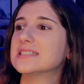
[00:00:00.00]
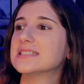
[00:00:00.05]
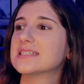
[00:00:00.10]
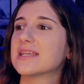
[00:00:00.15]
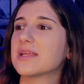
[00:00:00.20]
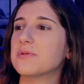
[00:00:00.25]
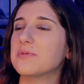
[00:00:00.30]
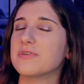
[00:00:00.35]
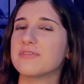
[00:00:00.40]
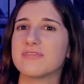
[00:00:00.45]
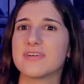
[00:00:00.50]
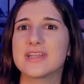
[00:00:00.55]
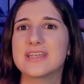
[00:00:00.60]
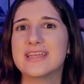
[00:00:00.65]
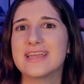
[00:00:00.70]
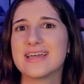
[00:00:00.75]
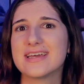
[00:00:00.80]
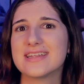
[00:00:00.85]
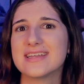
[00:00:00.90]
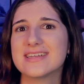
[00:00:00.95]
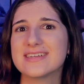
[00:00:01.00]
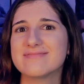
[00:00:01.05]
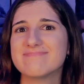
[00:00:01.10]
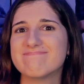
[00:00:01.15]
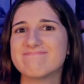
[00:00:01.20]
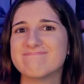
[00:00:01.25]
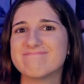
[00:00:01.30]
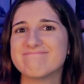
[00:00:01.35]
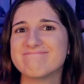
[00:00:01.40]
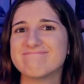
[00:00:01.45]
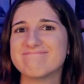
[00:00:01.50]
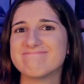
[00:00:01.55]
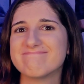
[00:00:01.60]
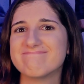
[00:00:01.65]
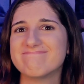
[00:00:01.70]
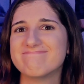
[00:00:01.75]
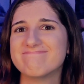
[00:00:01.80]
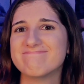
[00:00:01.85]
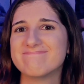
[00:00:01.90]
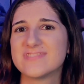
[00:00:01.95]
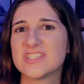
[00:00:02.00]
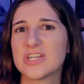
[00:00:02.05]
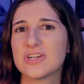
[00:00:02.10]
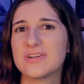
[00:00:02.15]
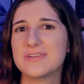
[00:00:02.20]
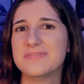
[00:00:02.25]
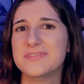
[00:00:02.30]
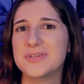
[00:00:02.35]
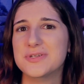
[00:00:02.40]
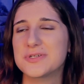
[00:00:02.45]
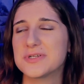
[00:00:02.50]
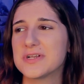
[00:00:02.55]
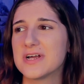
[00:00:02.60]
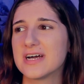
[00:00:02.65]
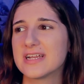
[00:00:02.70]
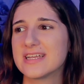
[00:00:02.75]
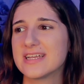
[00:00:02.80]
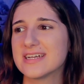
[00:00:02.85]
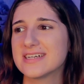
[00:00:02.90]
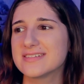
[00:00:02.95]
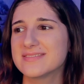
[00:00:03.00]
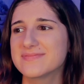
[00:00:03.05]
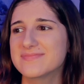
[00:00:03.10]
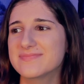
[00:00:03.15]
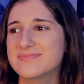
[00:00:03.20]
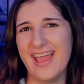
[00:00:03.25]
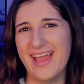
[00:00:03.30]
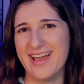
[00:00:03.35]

This is gonna be fun to edit. Sorry, featured Nadia.